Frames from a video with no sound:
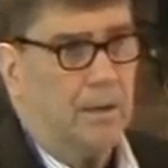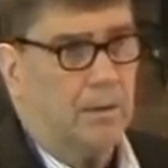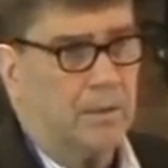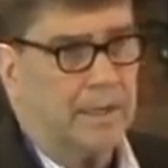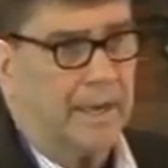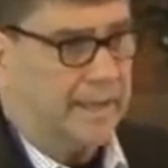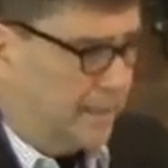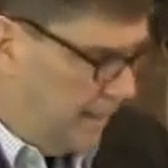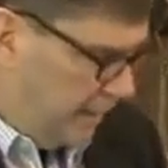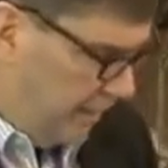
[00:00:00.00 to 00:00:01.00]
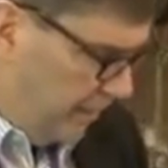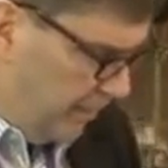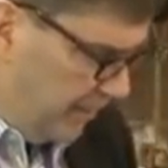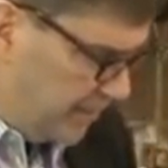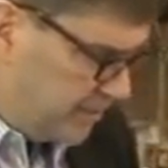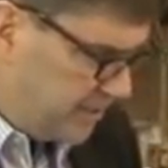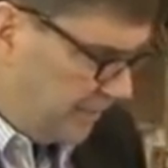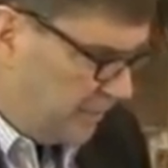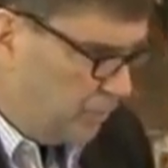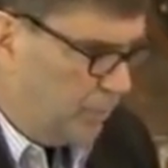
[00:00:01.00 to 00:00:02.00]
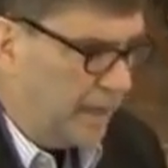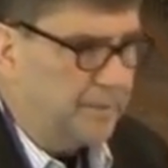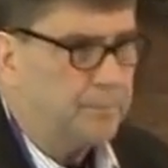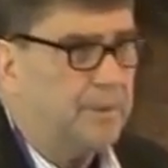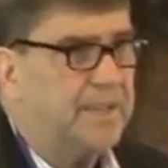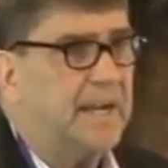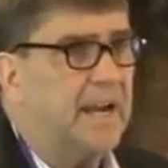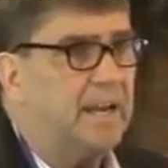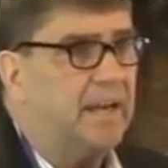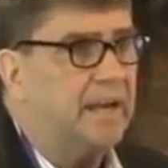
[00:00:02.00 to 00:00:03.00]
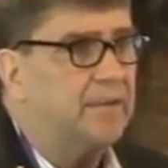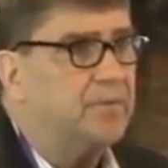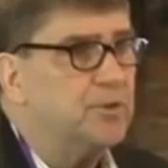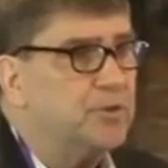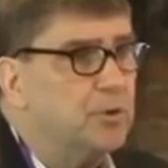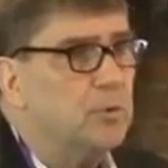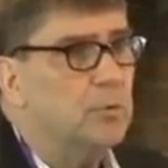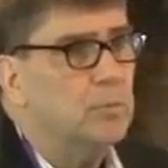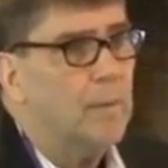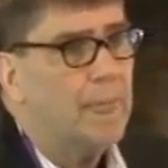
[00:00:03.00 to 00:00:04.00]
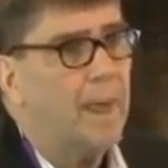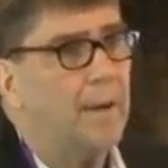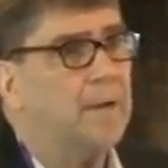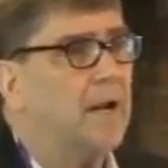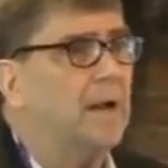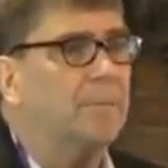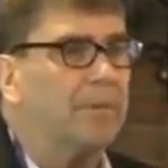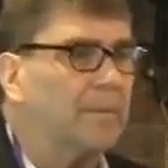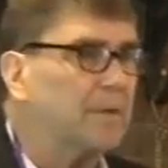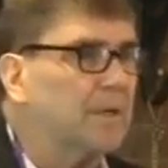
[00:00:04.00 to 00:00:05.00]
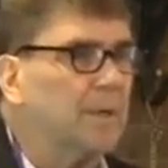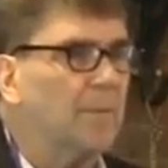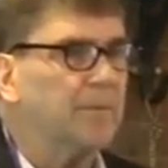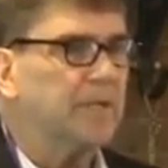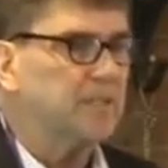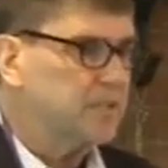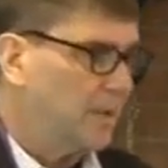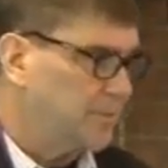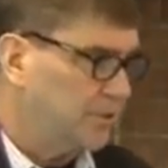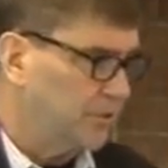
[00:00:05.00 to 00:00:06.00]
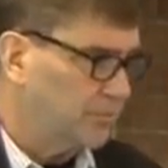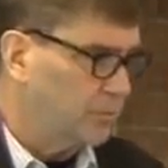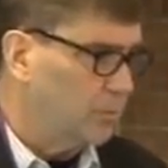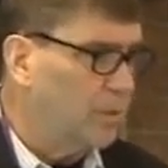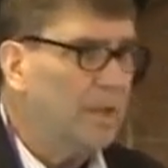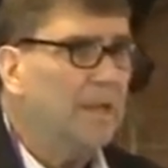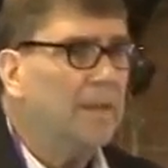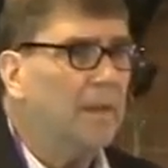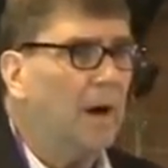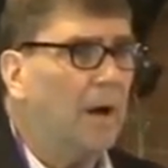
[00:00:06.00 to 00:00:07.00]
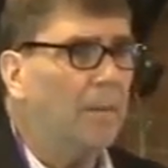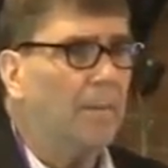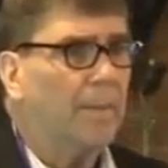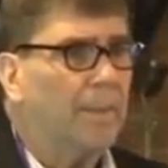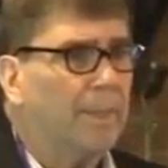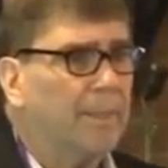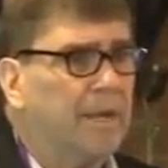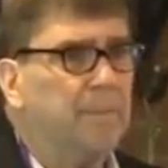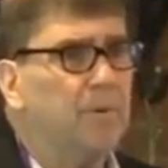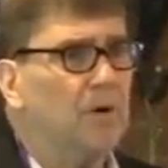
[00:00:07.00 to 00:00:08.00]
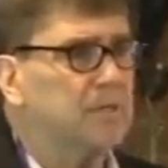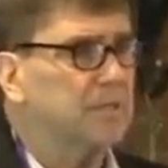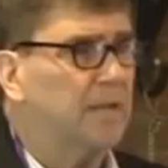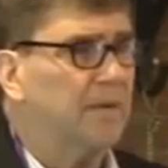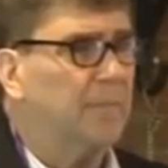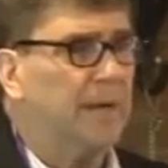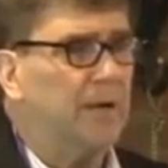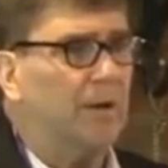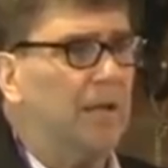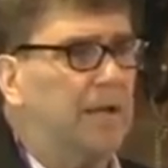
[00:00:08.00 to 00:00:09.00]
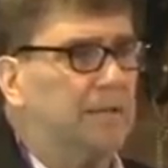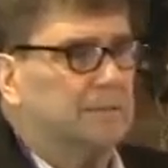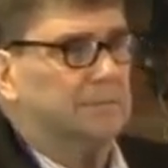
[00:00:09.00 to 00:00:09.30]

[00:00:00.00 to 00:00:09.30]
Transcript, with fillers: Okay, there's, I mean, and, but then, and, and if you do, I mean, I, I'm going to come up with an exception to the rule. Uh, e-books, everybody all like,